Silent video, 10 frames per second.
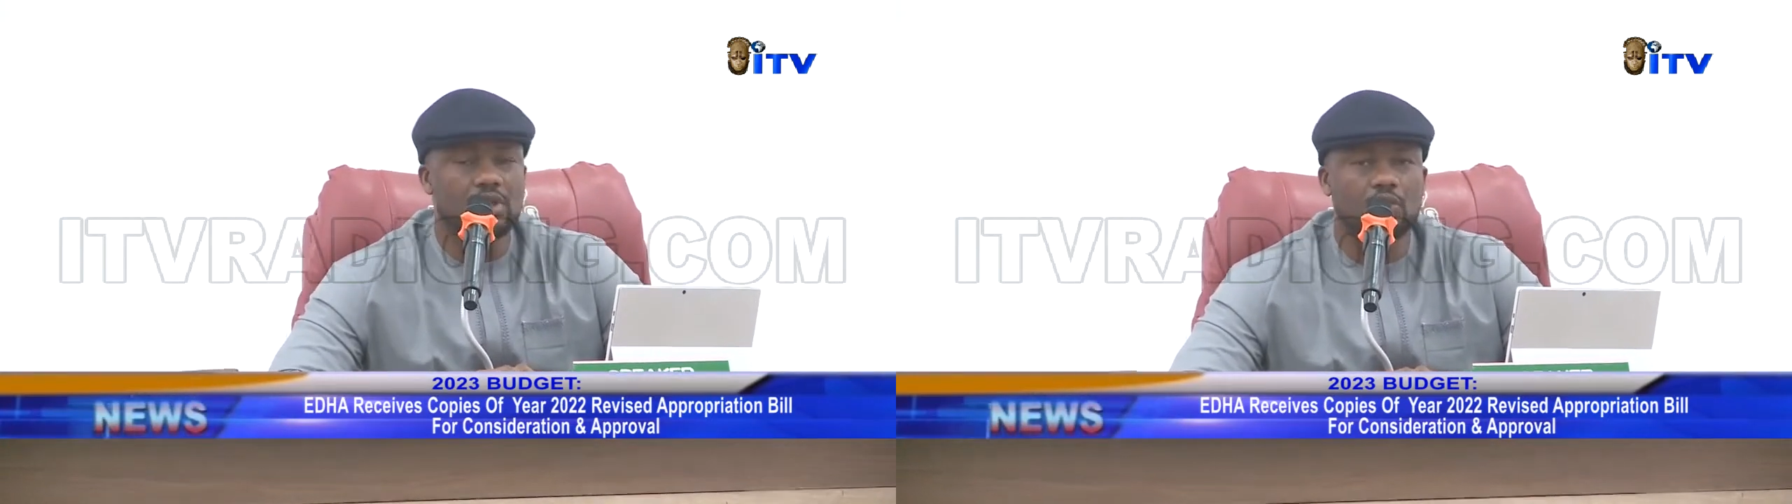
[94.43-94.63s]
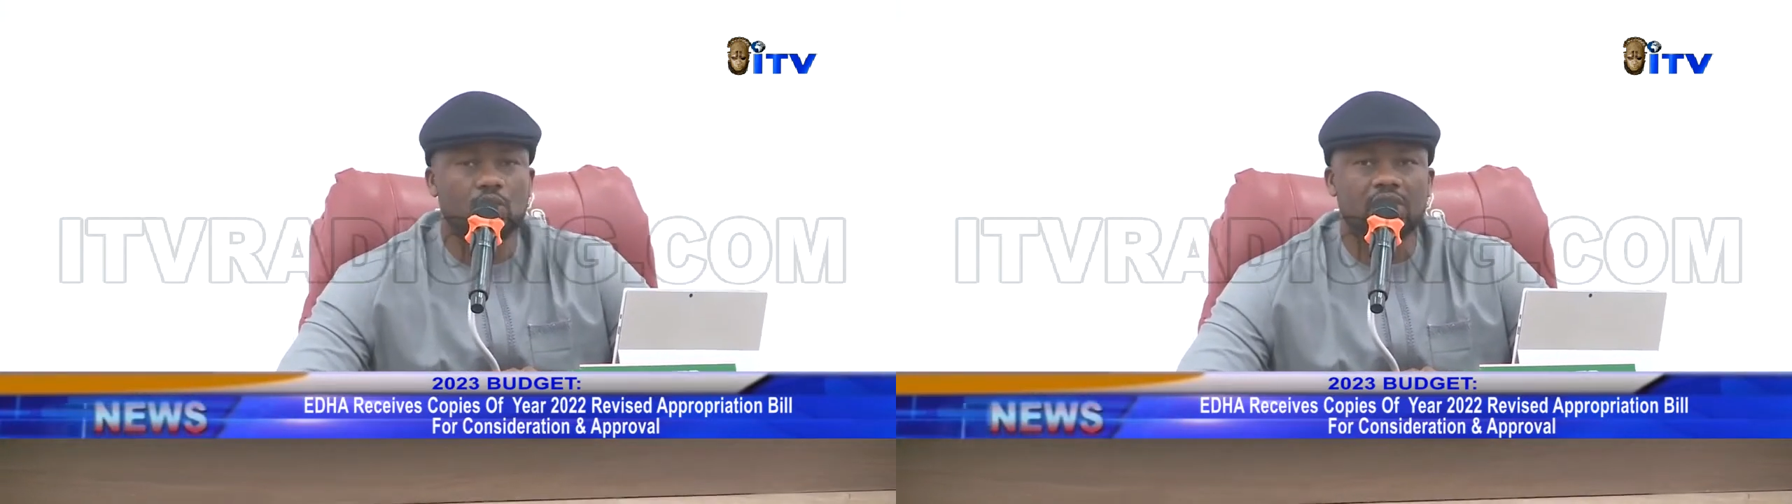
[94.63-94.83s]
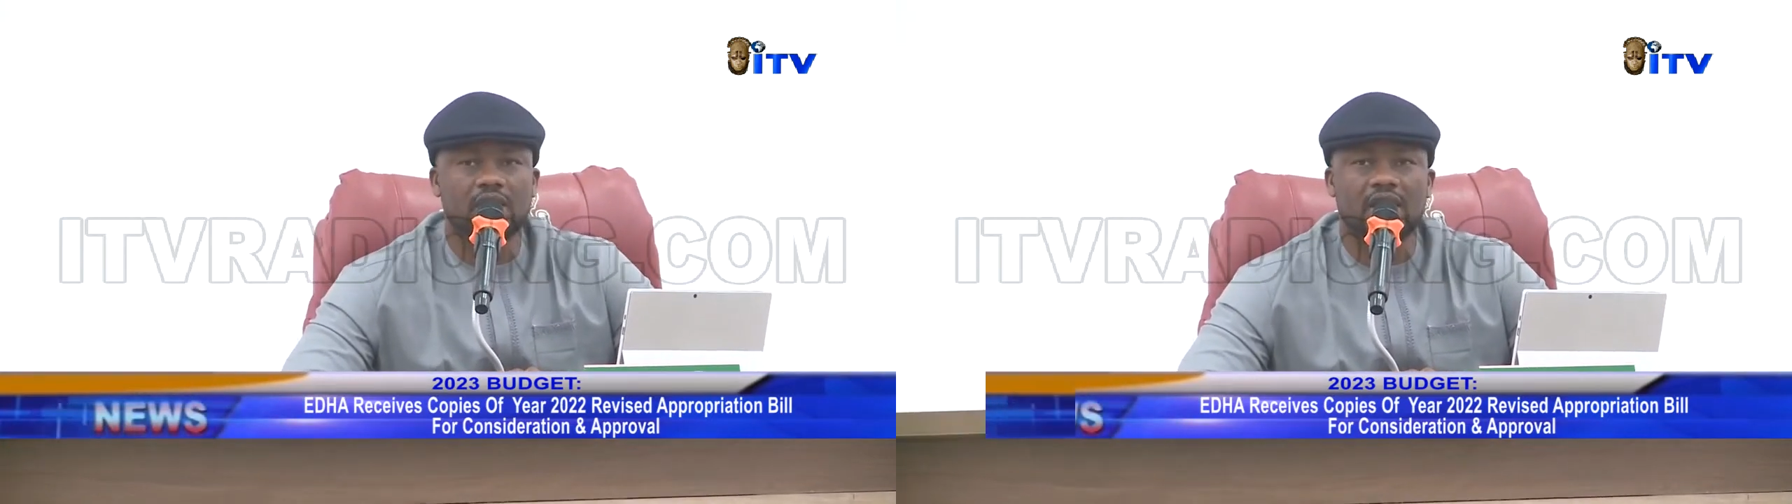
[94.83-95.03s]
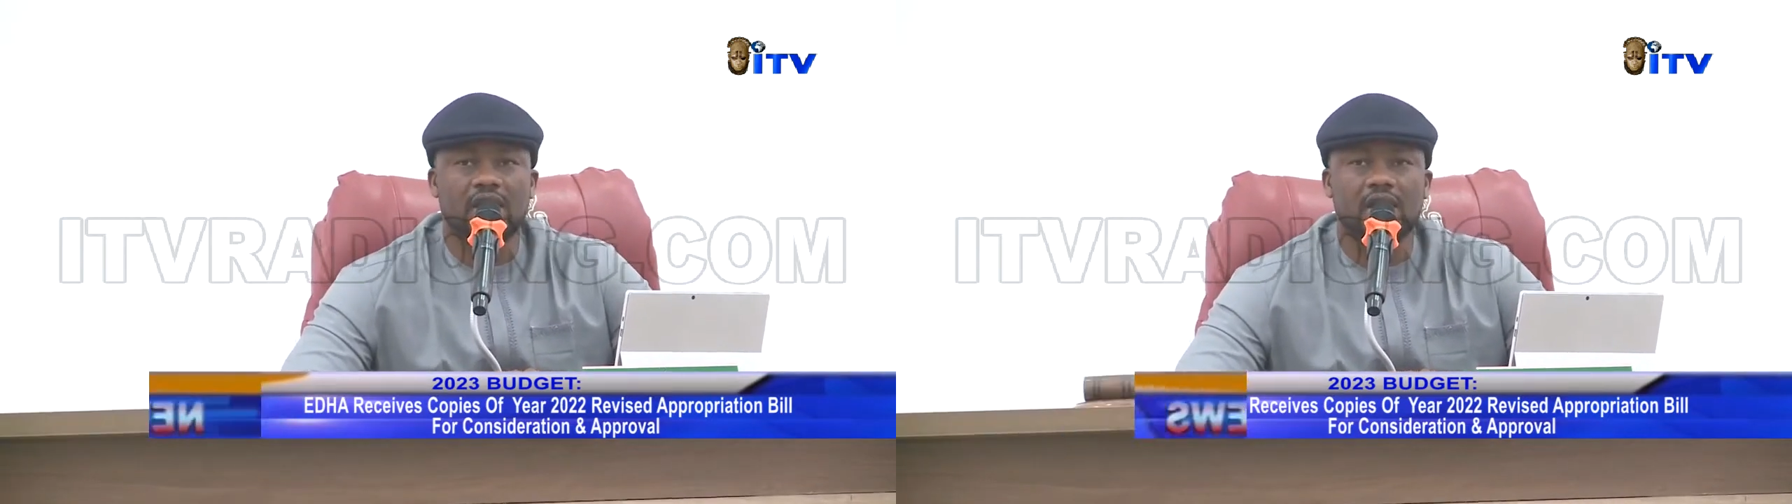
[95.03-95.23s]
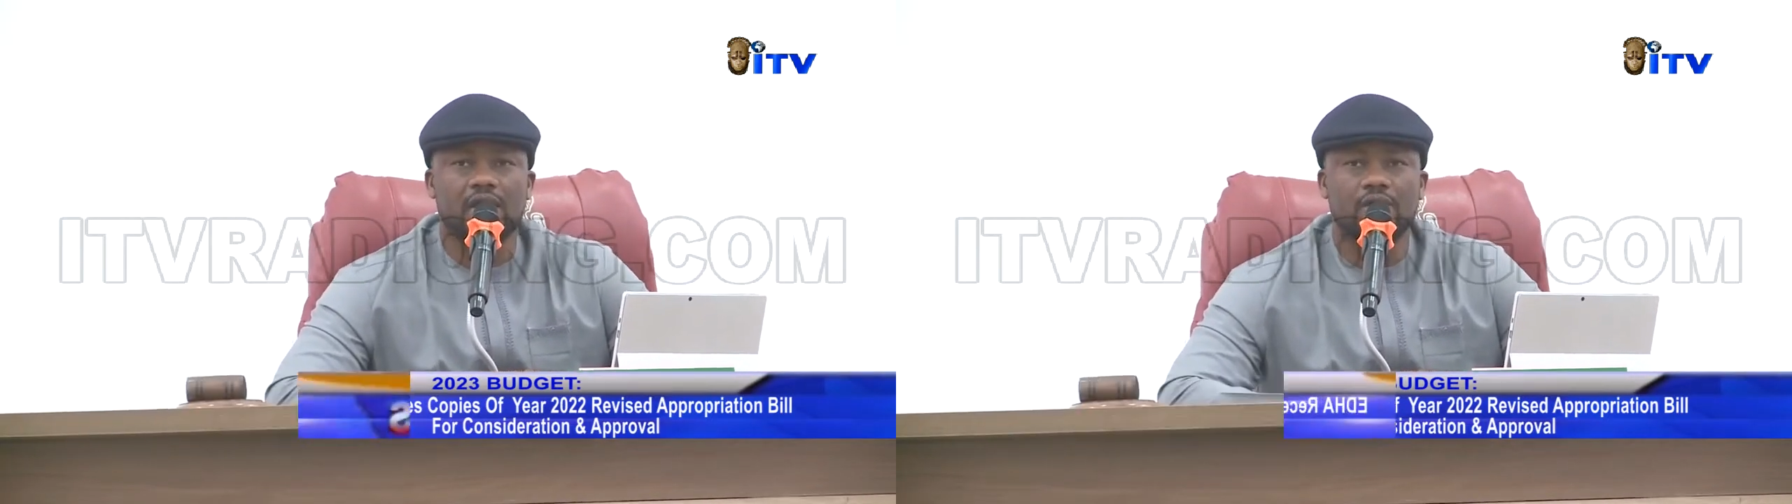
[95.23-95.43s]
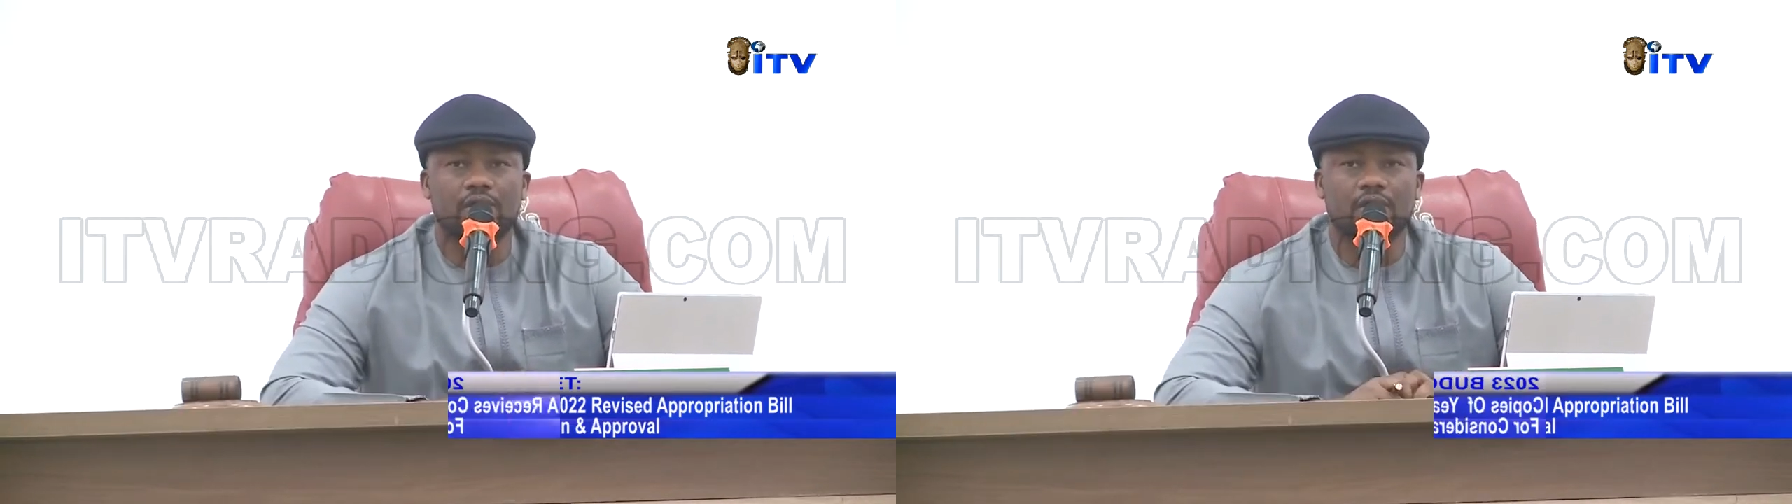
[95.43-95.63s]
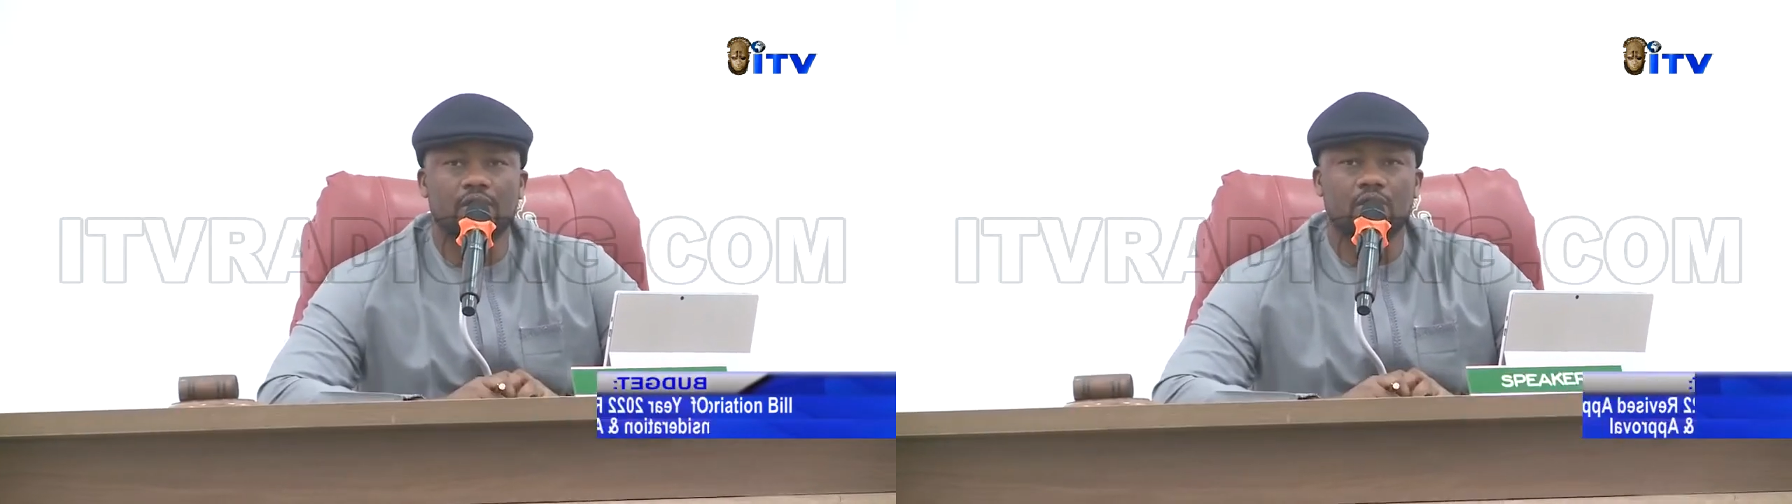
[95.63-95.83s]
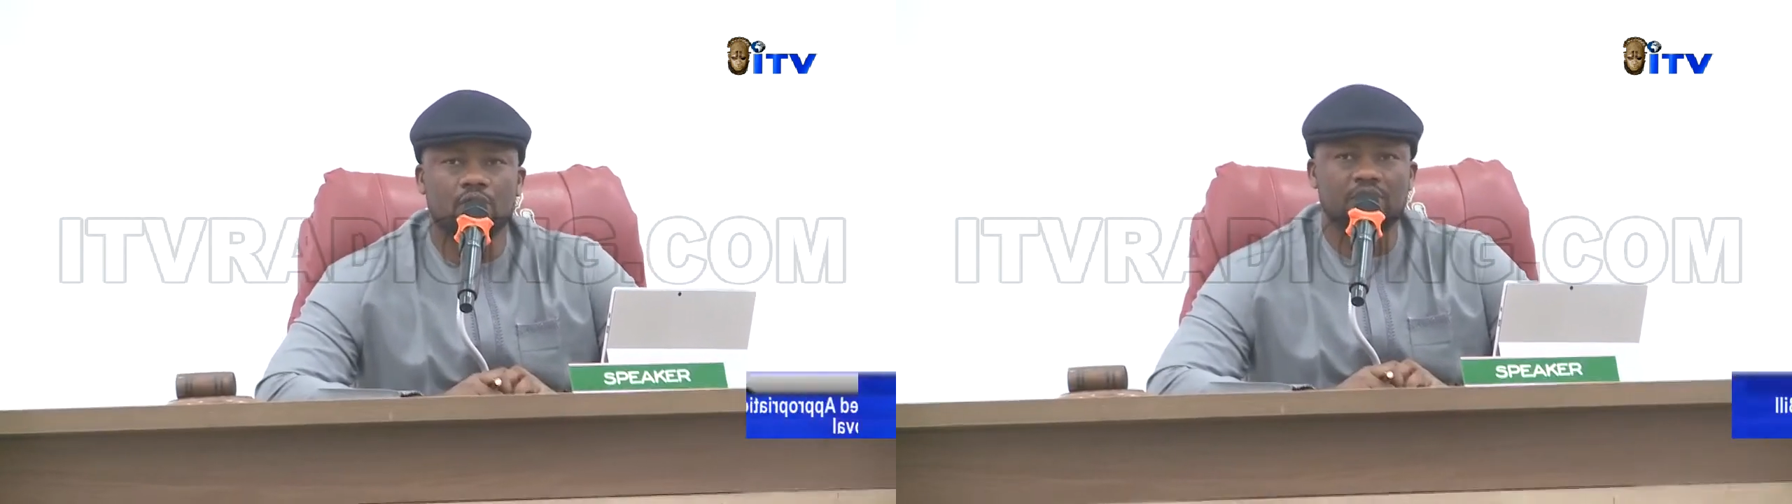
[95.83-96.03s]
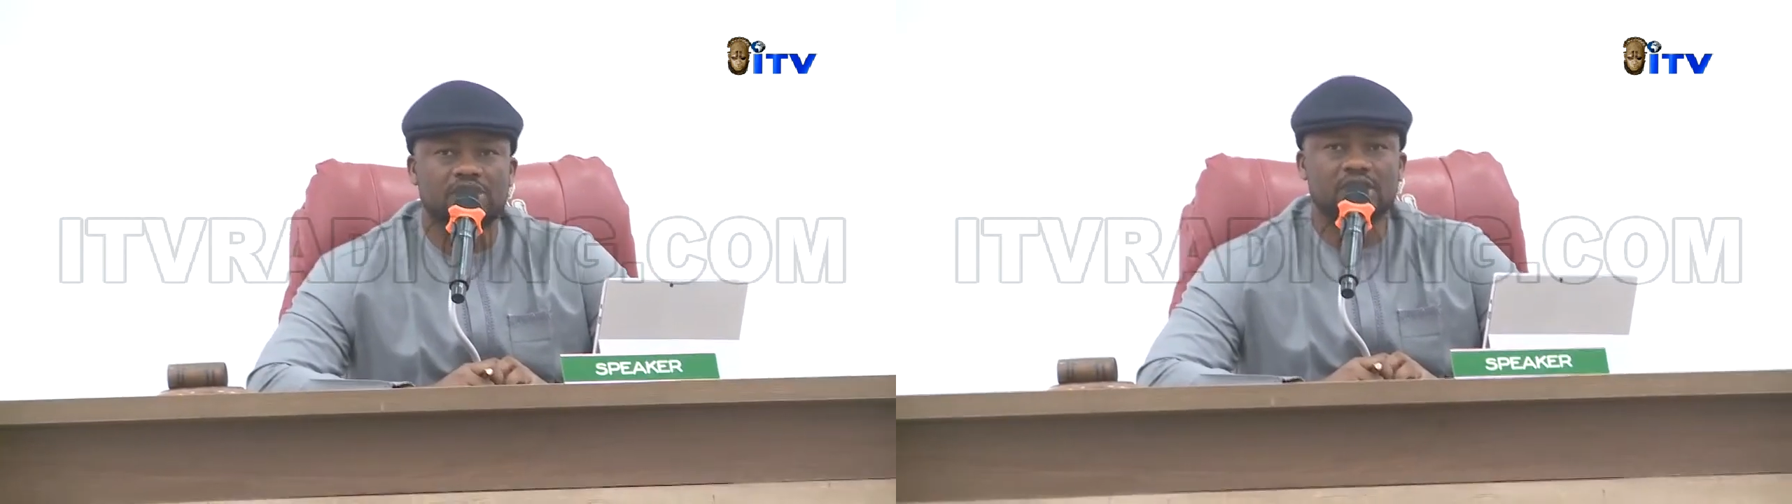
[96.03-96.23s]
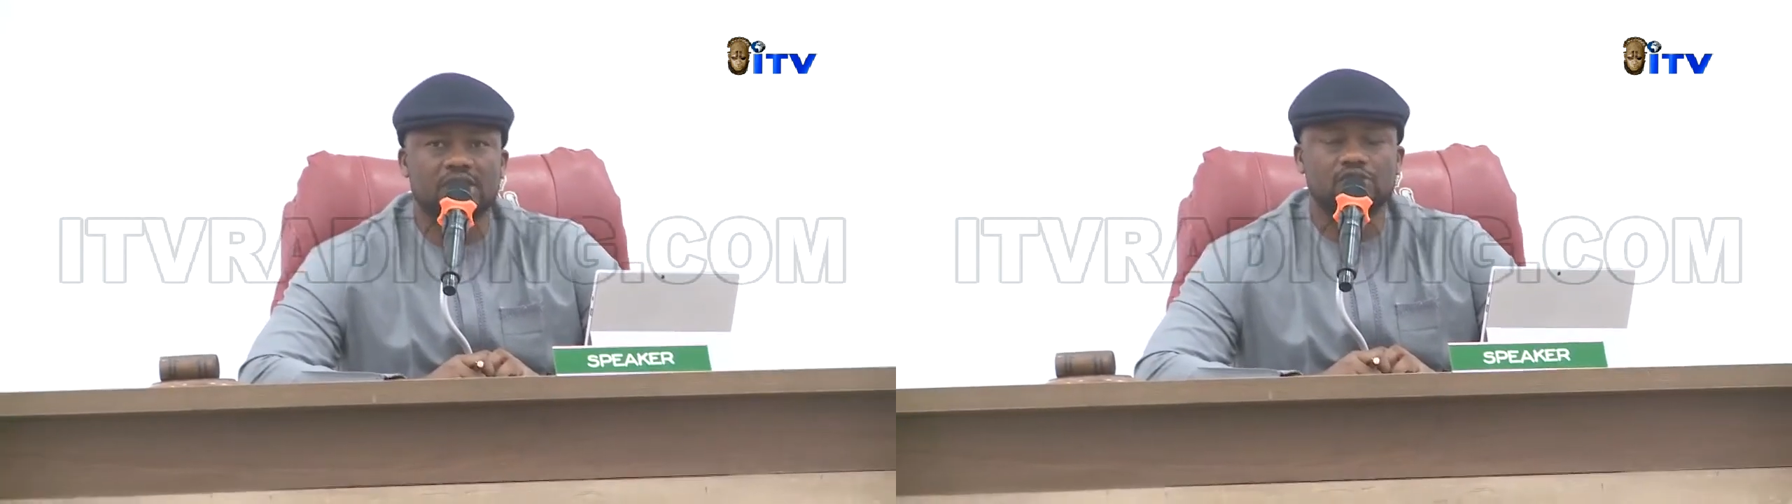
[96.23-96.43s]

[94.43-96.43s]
We are committed